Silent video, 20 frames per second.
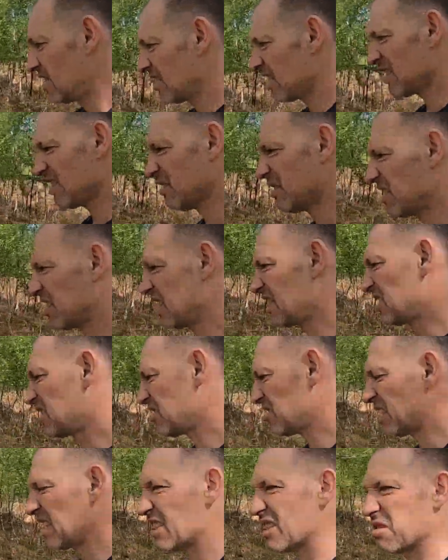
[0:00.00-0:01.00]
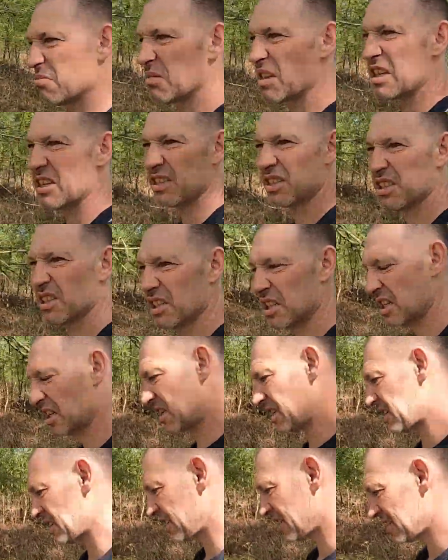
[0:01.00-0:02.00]
I wouldn't enjoy it so much.
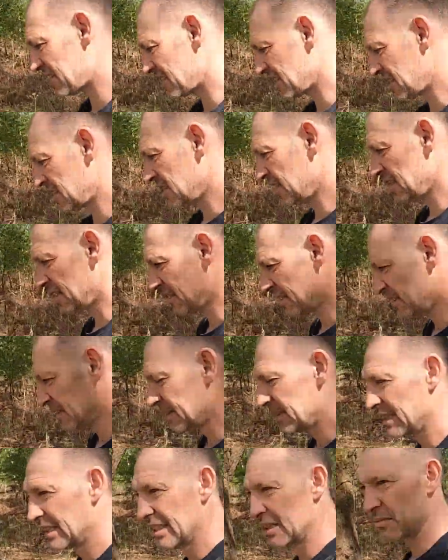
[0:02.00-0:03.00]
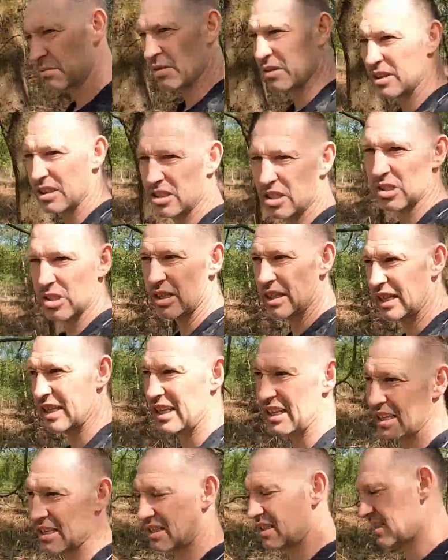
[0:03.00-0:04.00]
Wouldn't enjoy
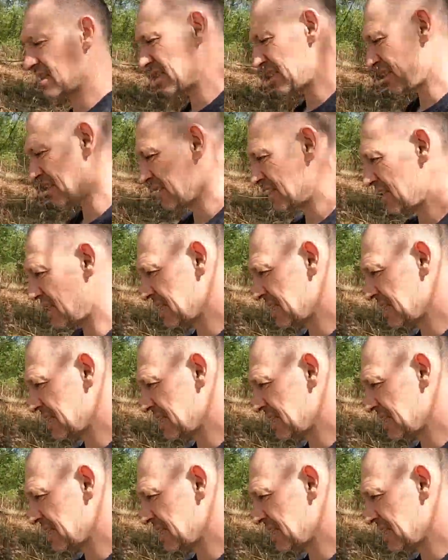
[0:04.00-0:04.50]
it because I'd